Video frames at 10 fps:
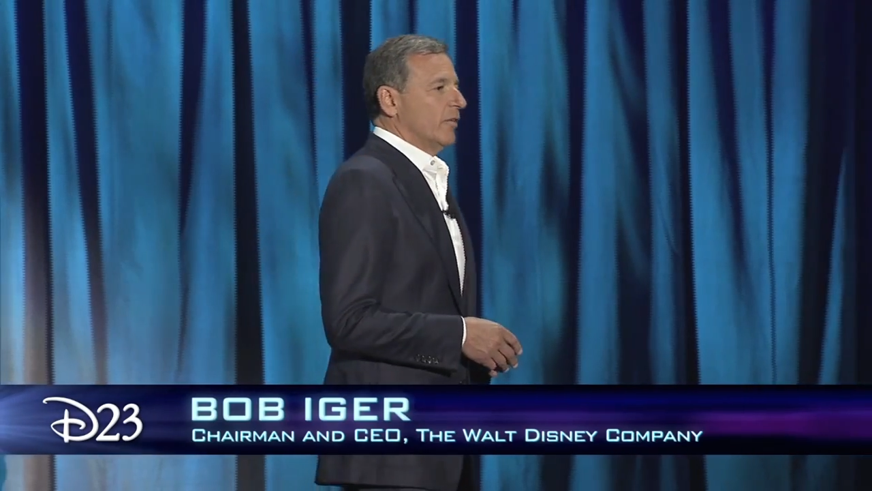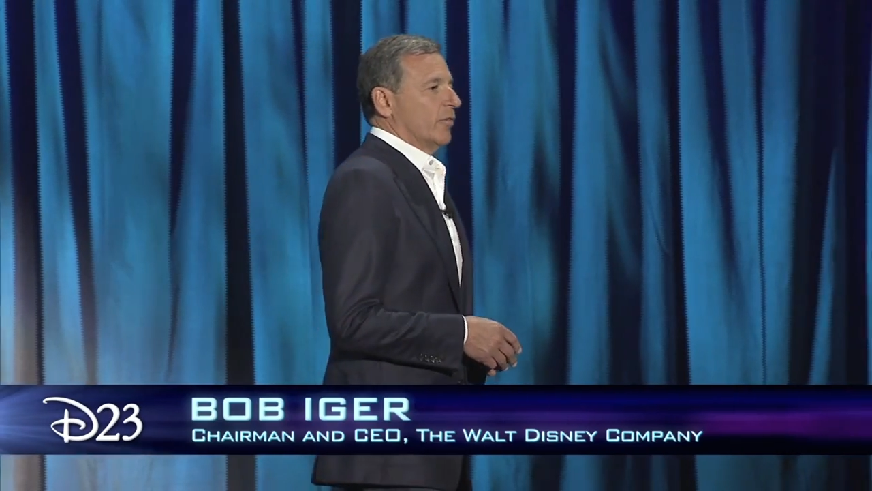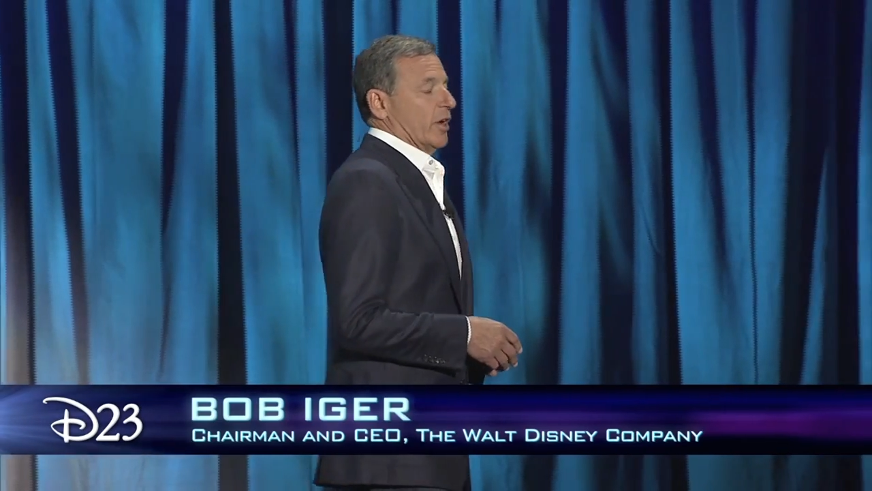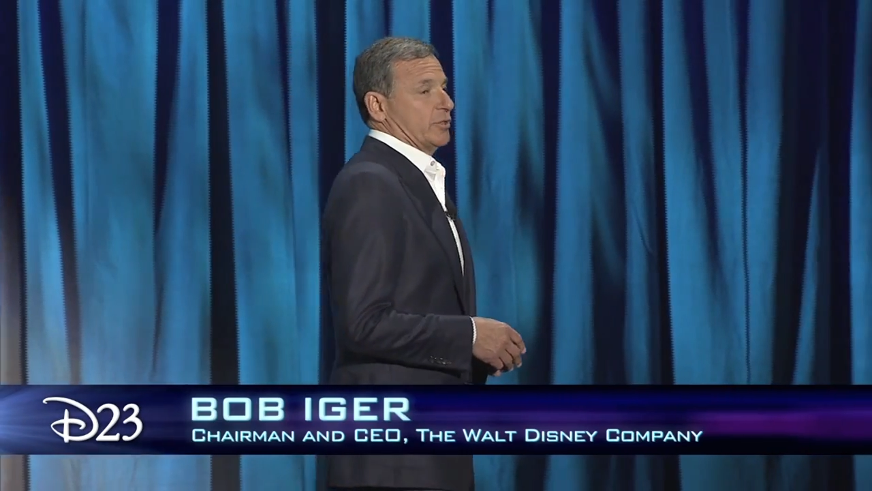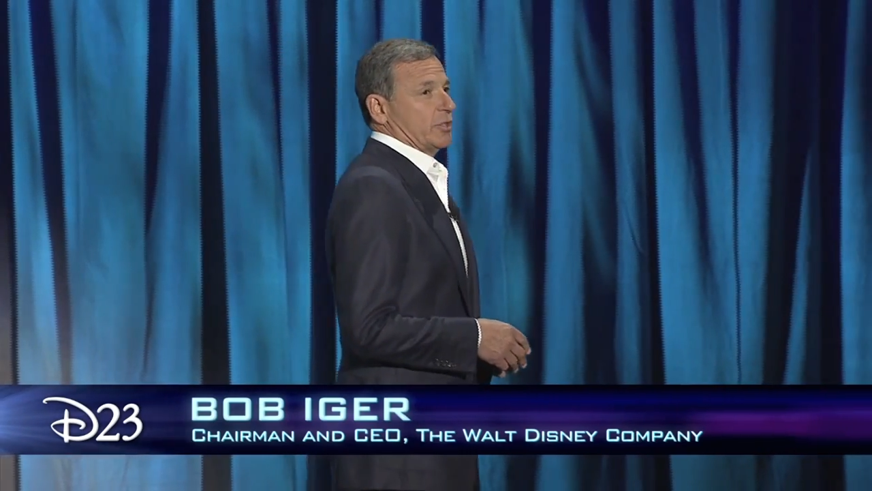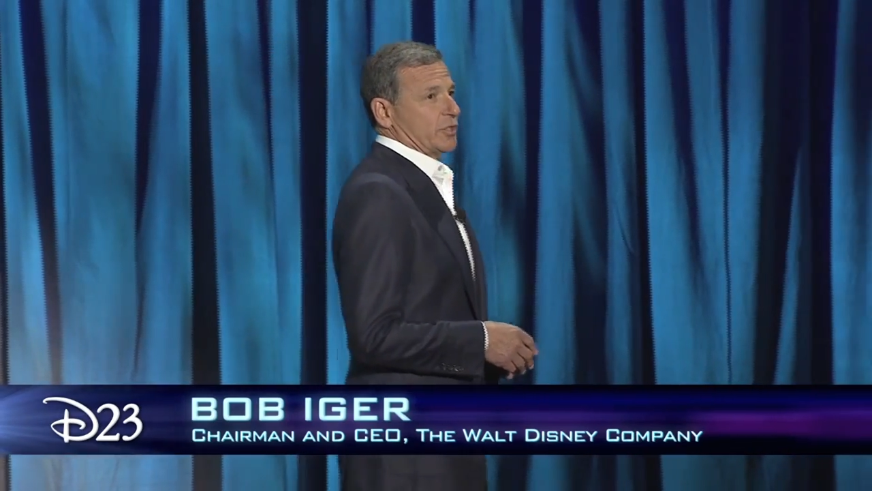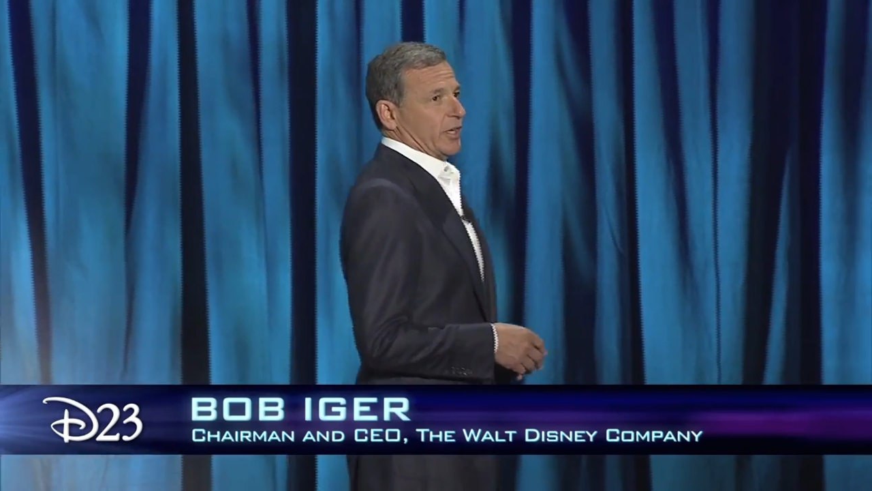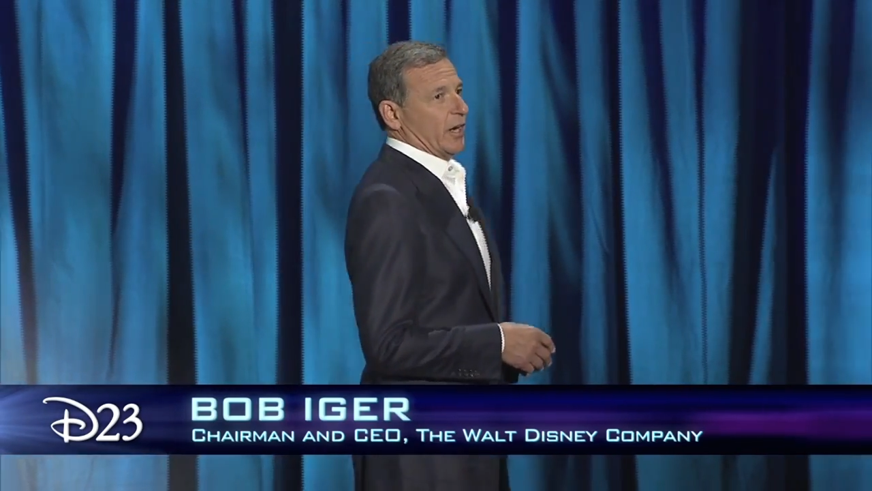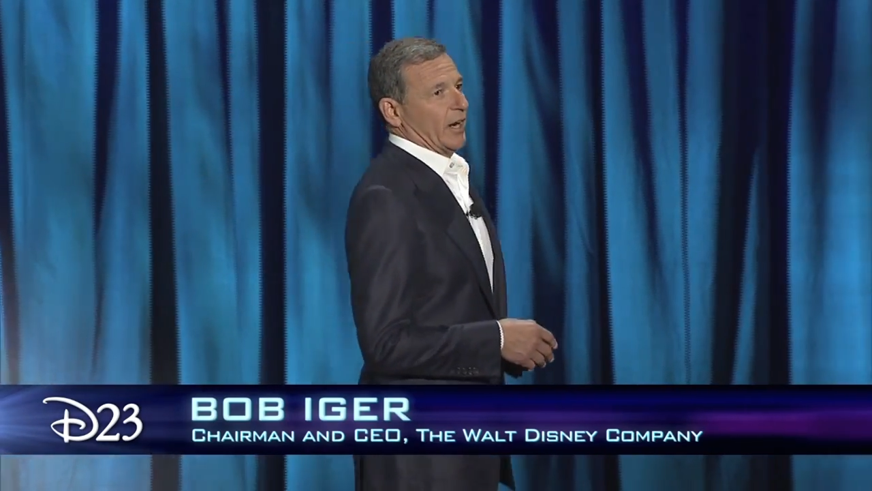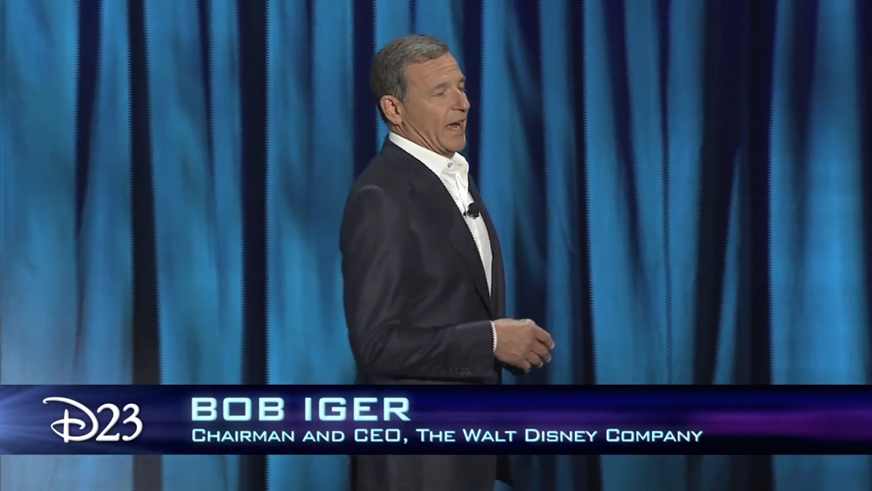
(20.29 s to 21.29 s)
for us to
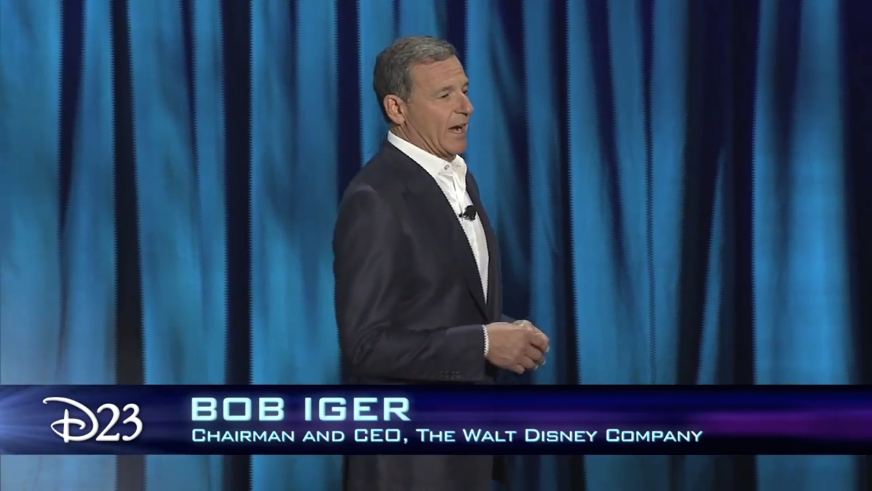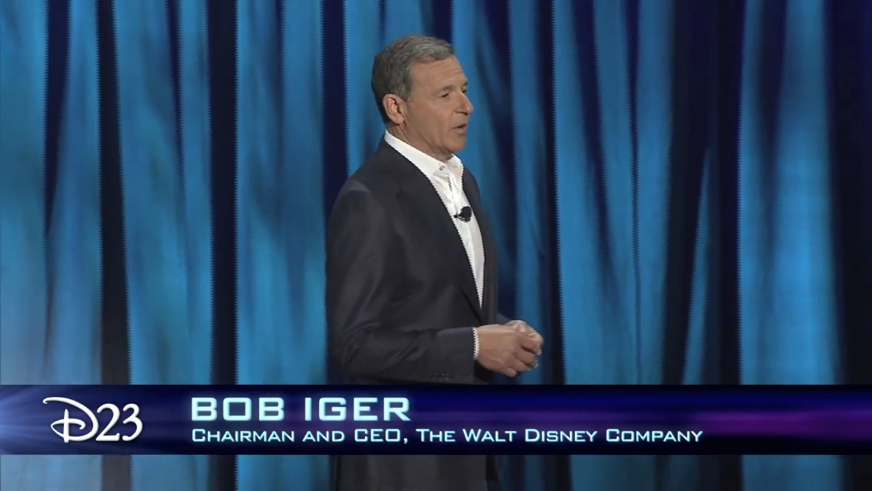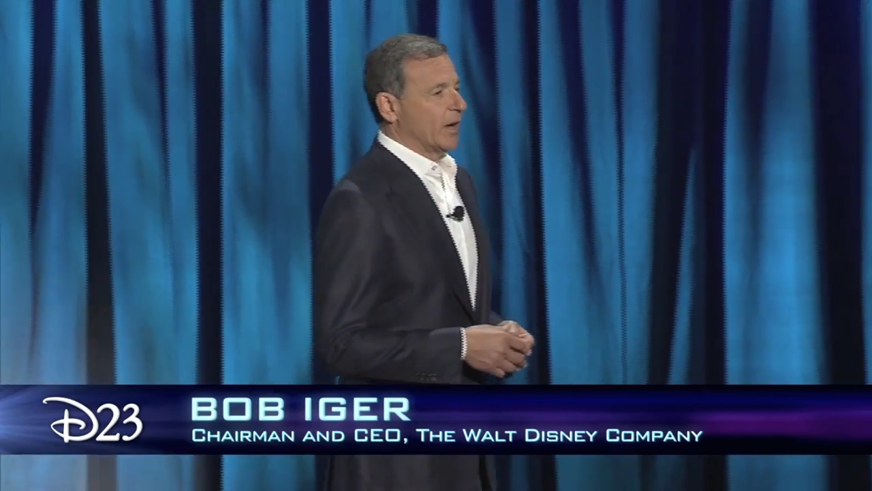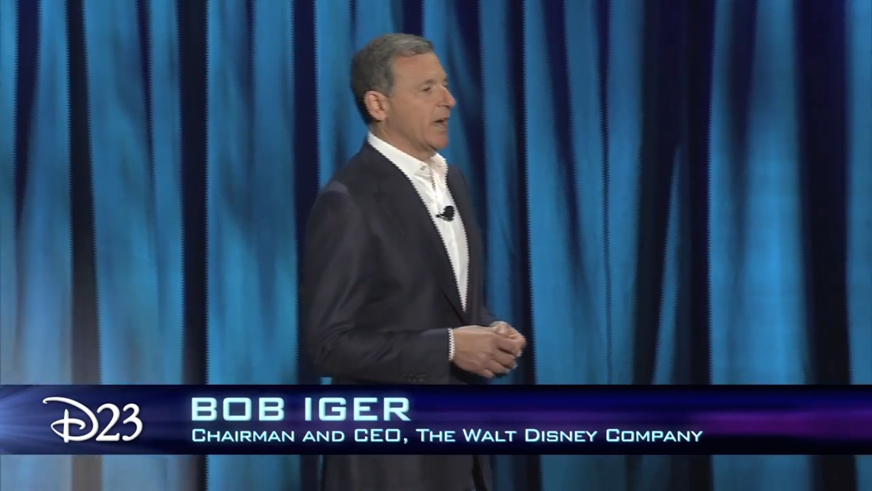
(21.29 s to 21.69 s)
share our